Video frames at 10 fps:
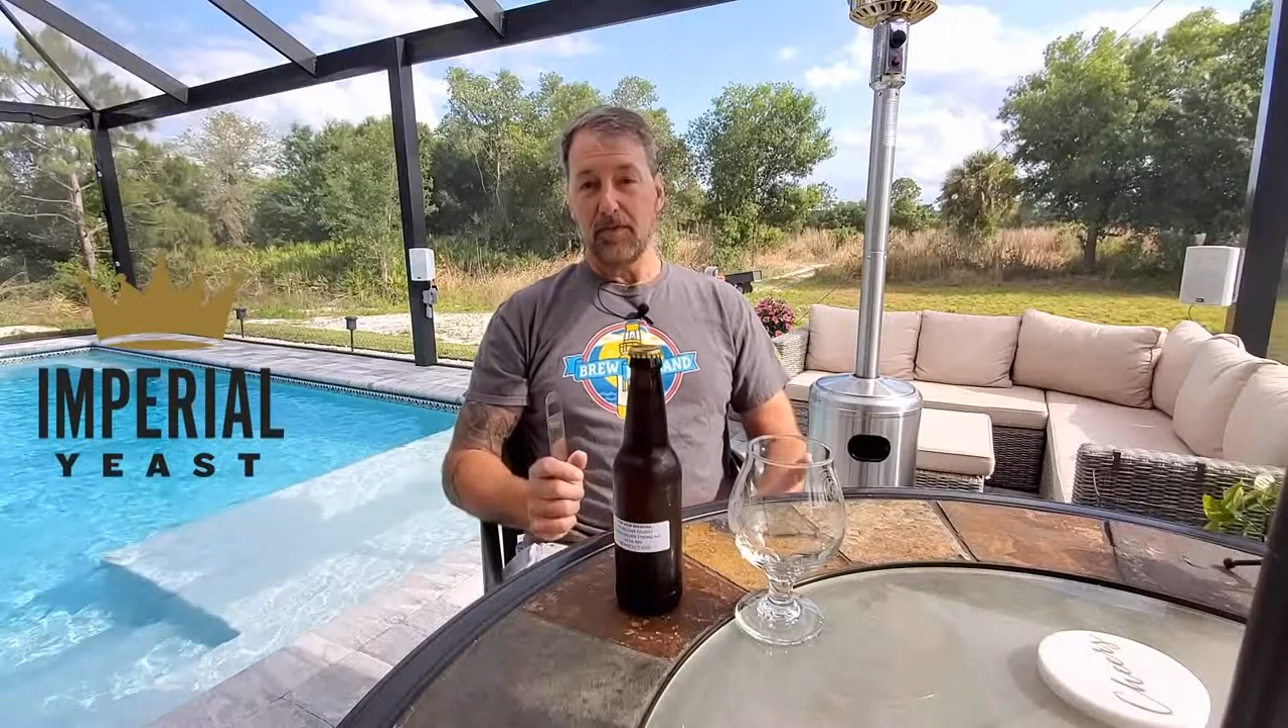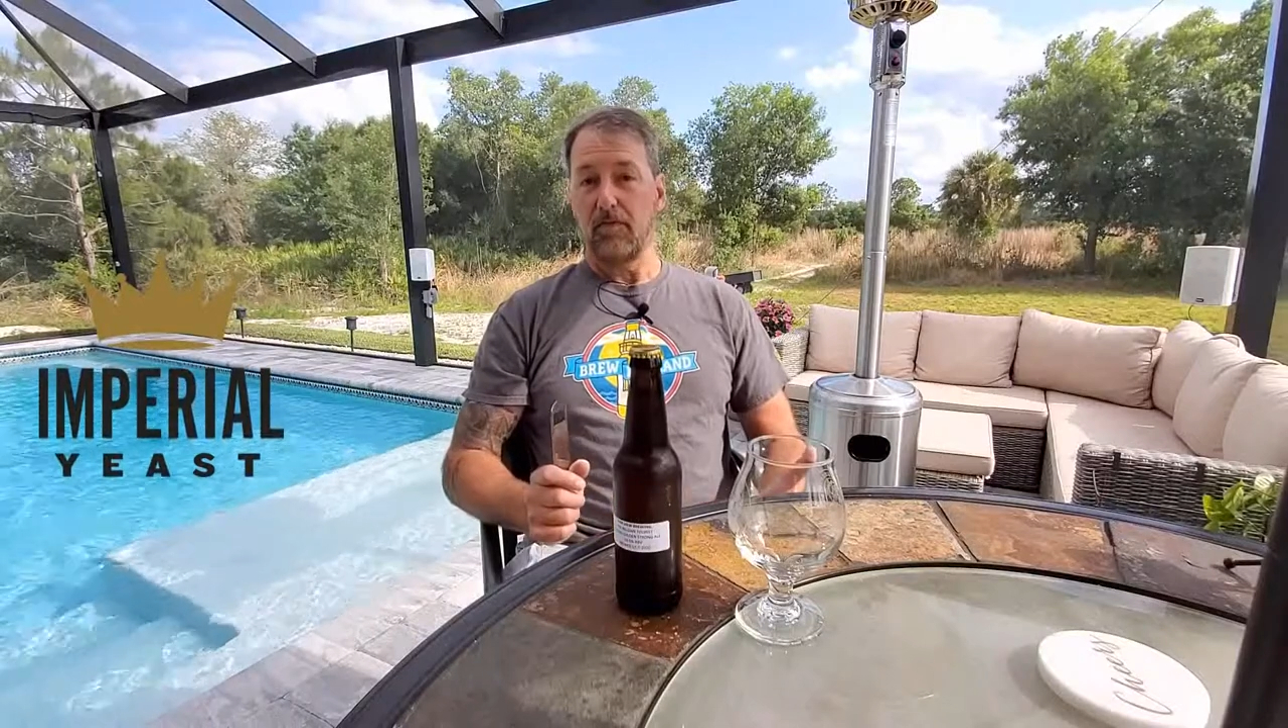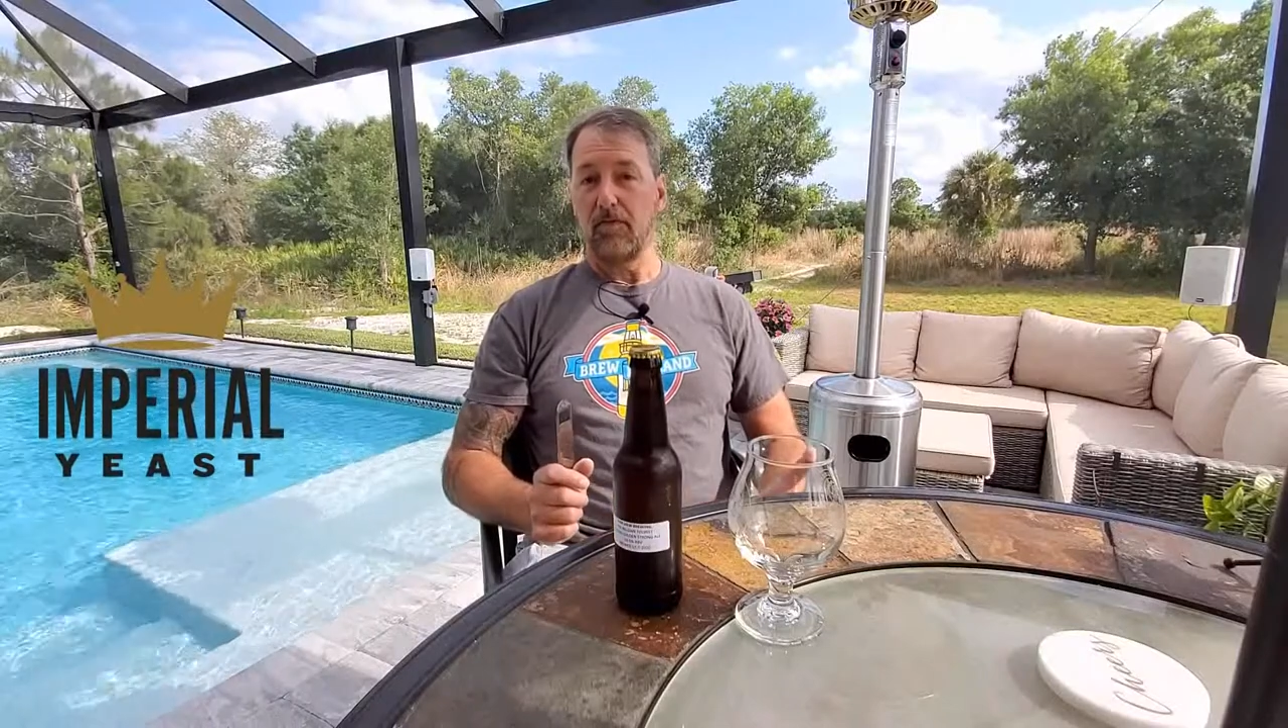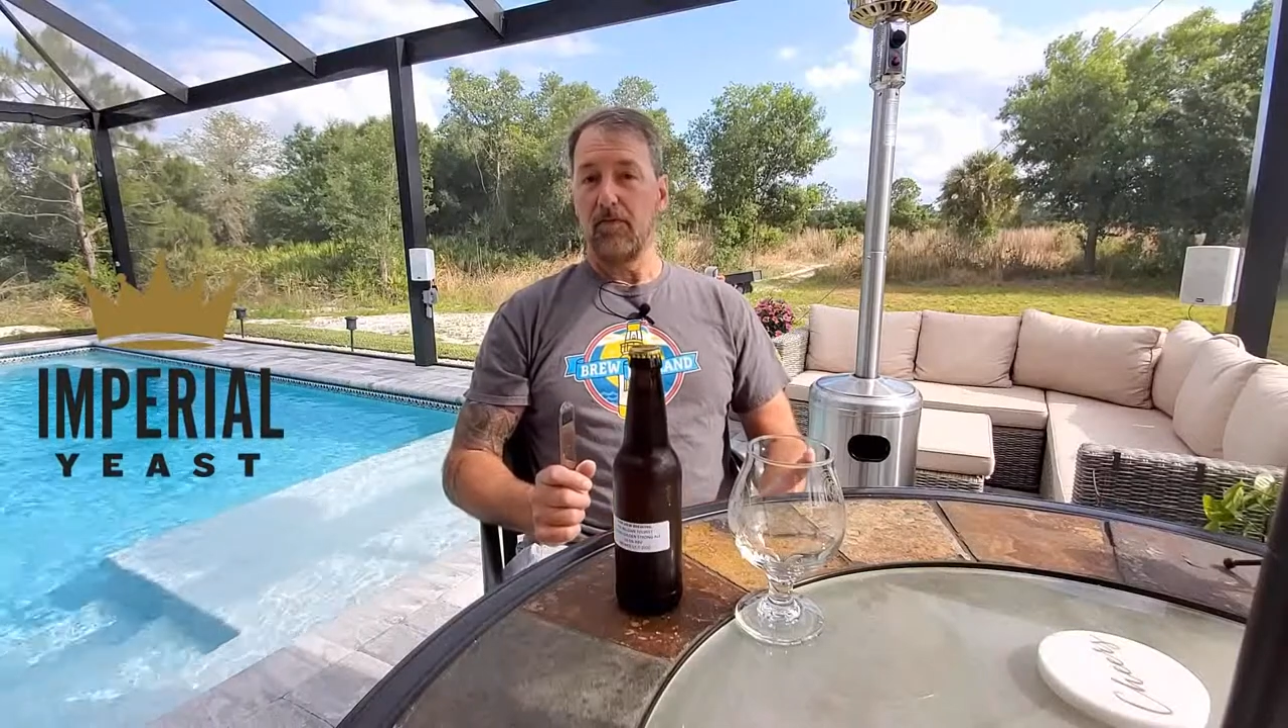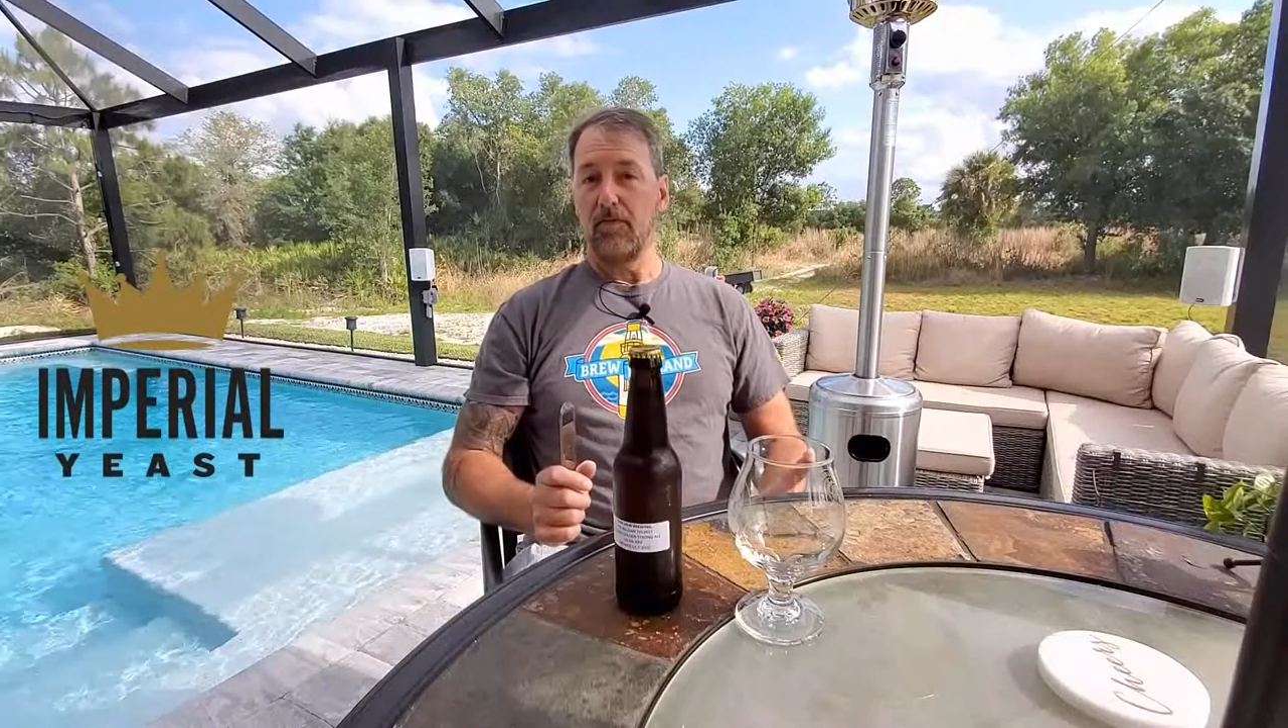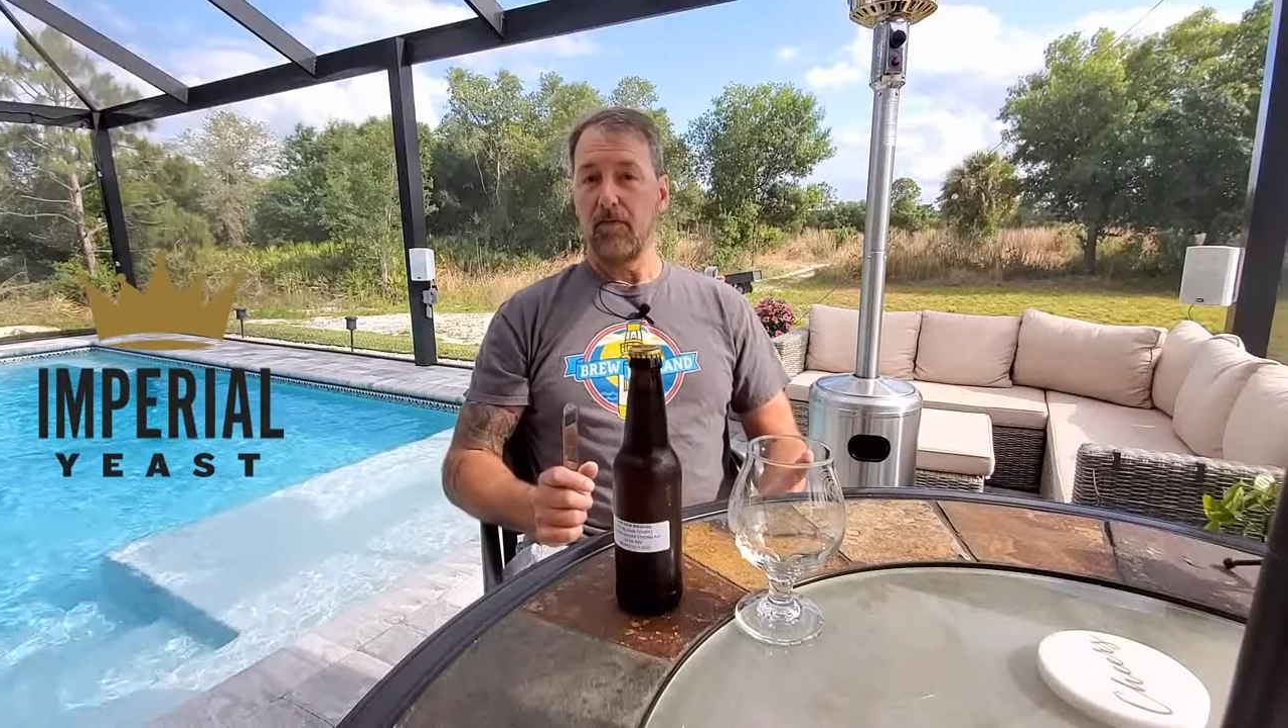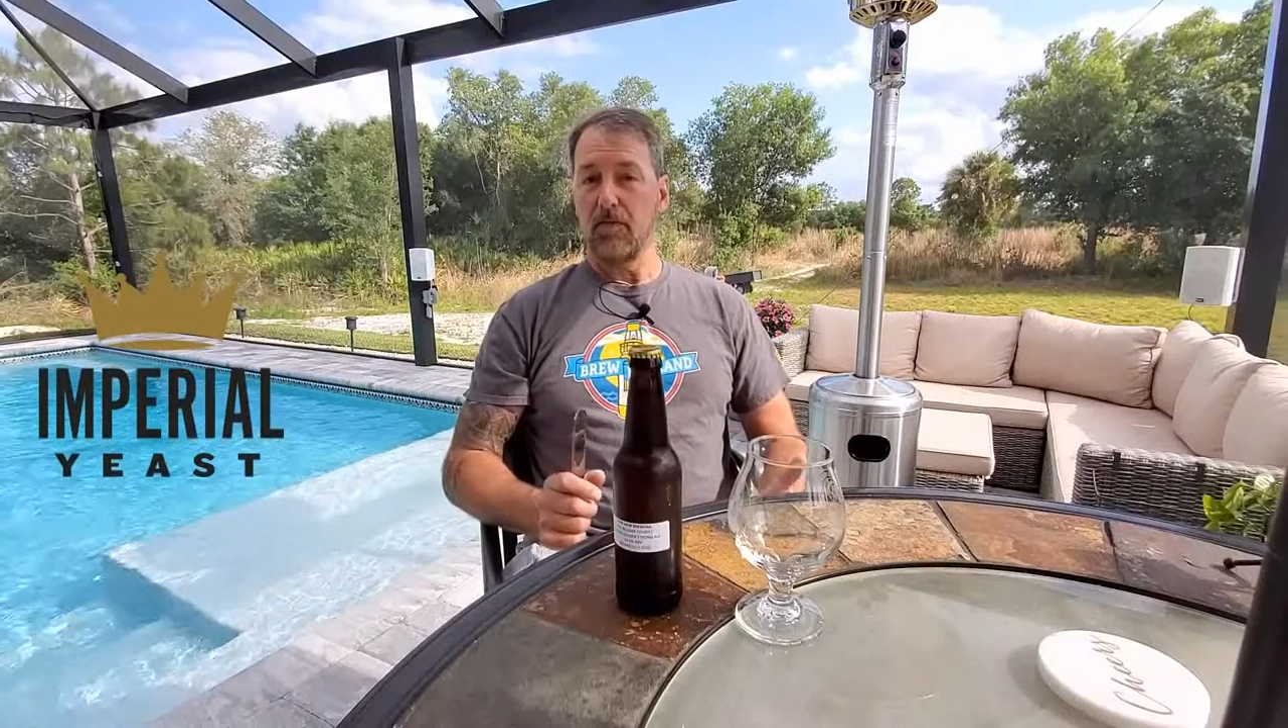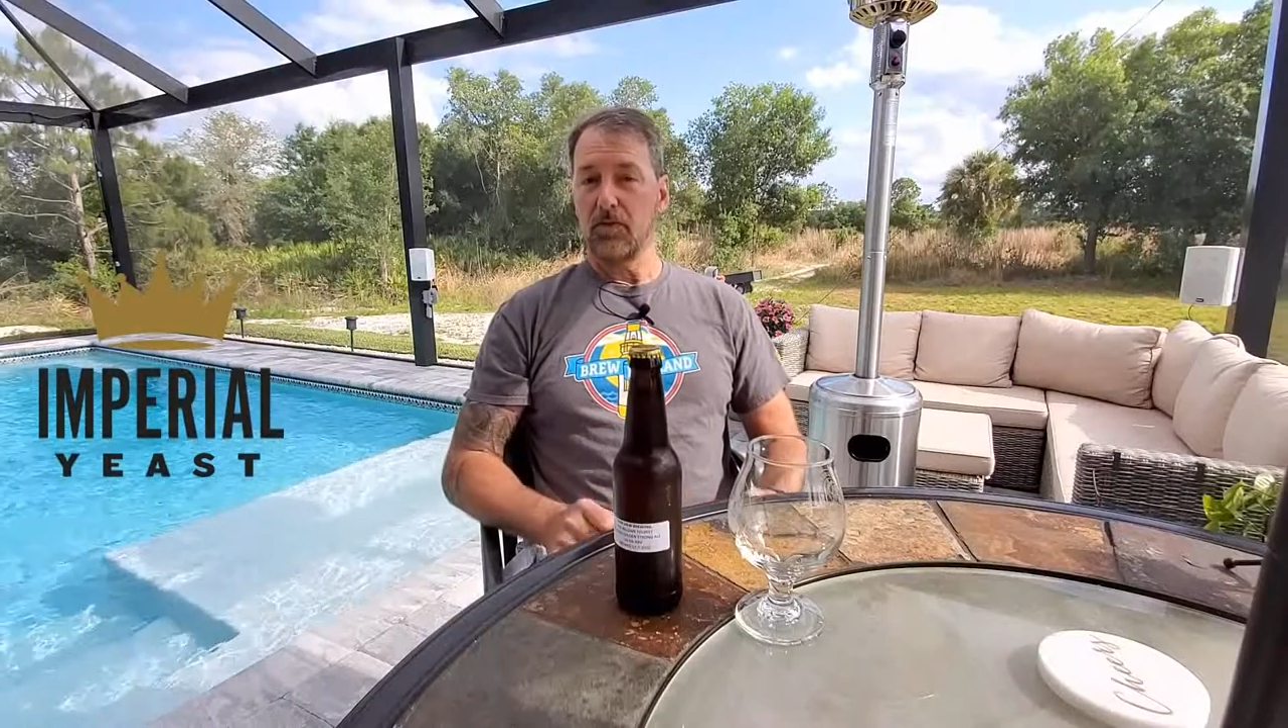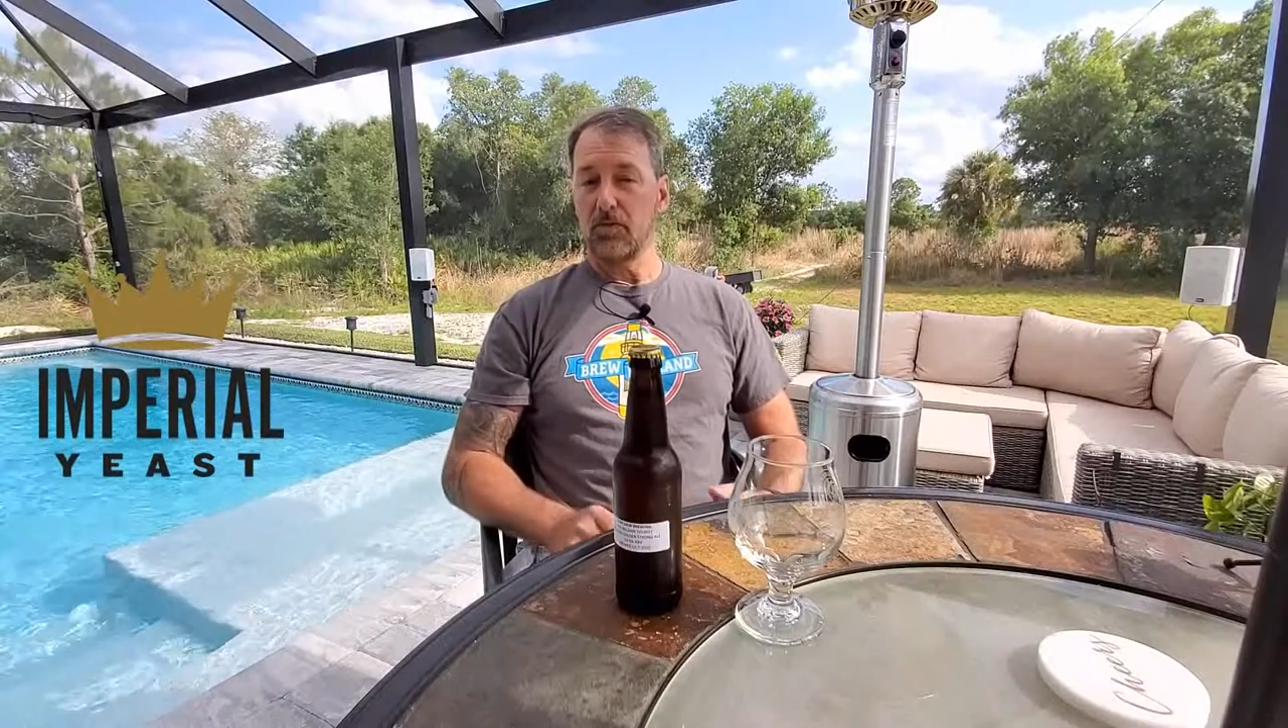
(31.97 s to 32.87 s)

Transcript: First